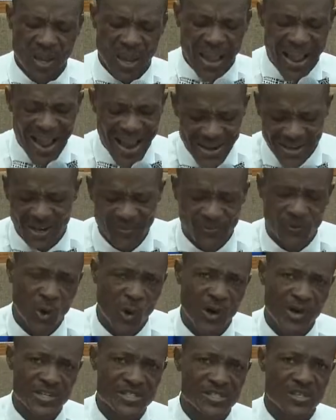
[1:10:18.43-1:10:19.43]
And of
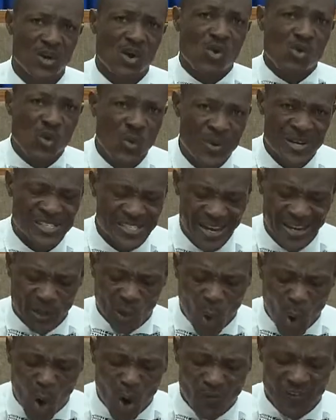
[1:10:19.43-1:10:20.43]
course, represent
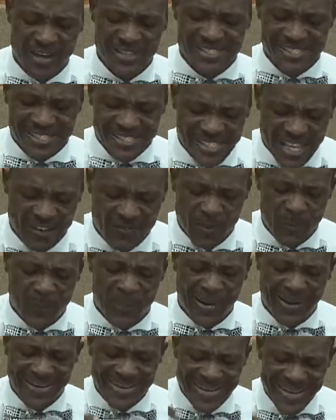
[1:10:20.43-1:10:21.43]
over
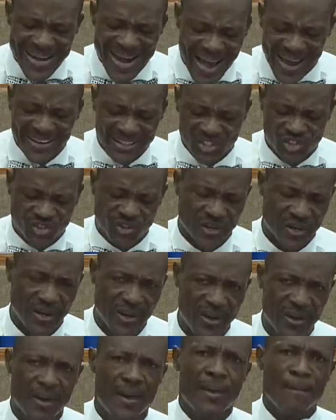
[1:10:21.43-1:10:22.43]
7.93
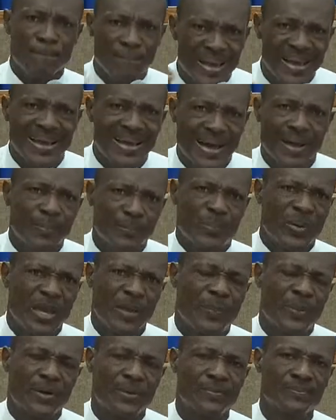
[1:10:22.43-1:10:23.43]
billion
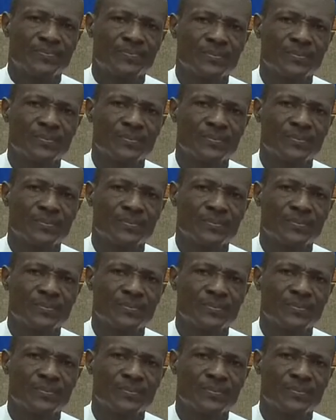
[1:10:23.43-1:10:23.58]
people.